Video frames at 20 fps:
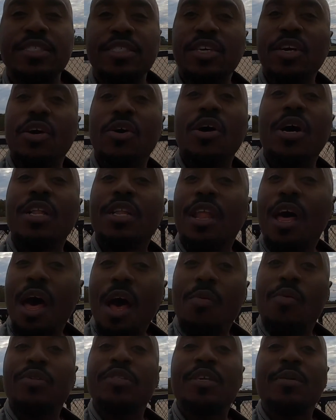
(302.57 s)
so
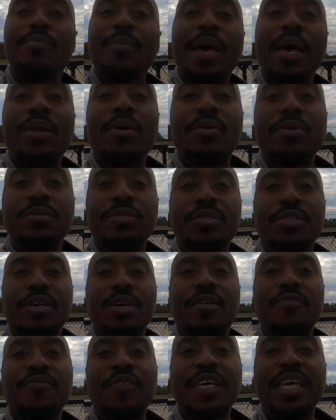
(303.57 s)
along with the medical
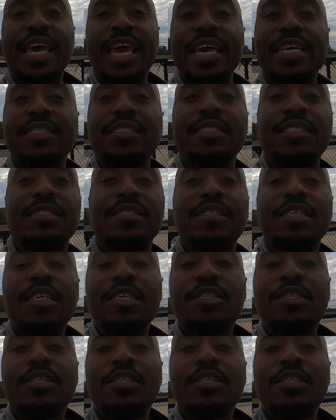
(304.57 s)
certification,